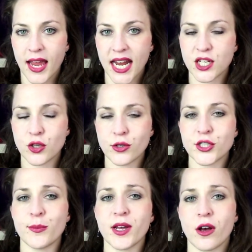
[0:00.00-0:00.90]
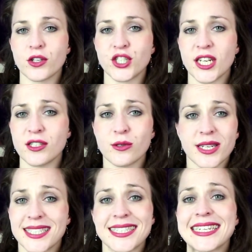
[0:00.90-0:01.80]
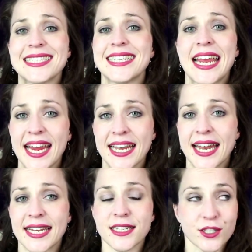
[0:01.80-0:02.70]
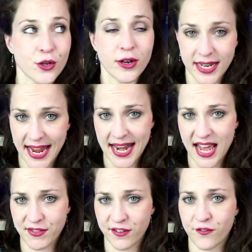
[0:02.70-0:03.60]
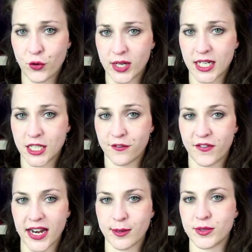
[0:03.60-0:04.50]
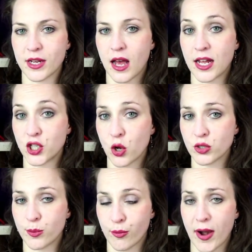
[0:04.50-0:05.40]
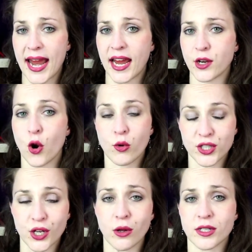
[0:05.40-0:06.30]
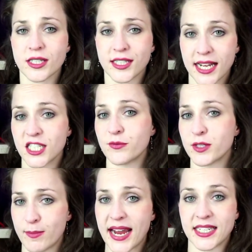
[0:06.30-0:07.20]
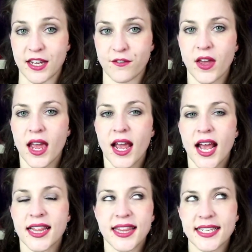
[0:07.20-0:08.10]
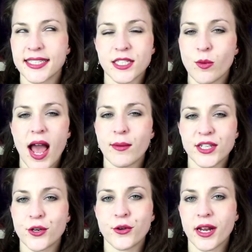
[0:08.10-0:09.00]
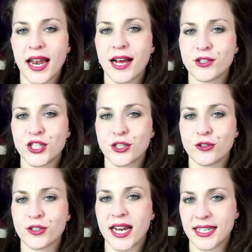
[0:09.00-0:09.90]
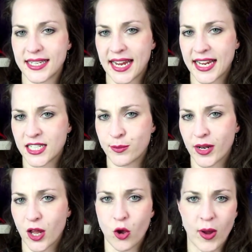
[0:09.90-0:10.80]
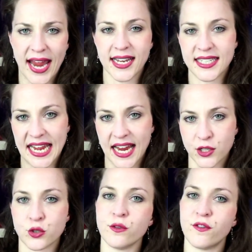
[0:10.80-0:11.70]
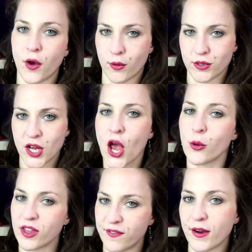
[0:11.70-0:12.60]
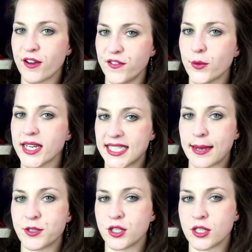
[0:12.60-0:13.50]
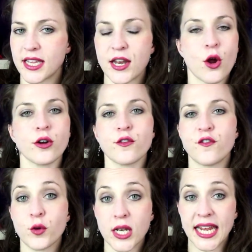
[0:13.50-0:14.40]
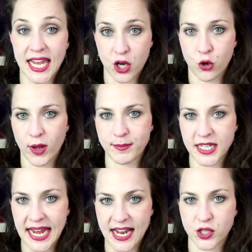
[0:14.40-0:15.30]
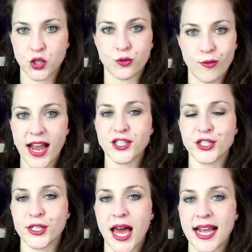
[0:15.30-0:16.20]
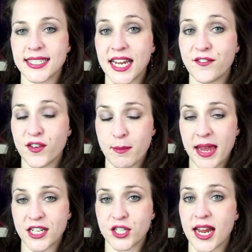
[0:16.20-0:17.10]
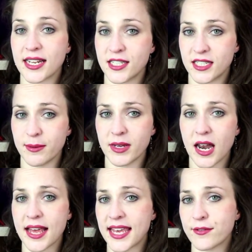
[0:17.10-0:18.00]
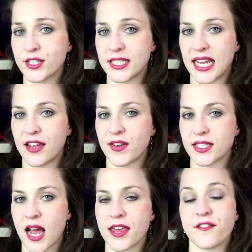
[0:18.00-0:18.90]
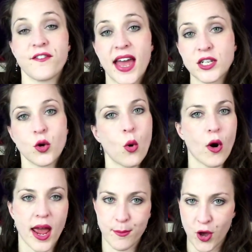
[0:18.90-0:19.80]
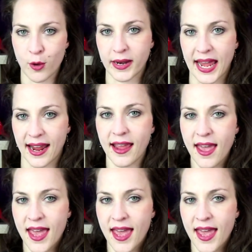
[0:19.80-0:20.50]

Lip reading: It is also because she's only 16 and does not yet have a fully developed adult brain or adult sense of perspective. This is why we don't allow children and teens below 18 to vote. With very few exceptions, they're not fully equipped yet to rationalize information and stimuli they receive as either fact or hyperbole.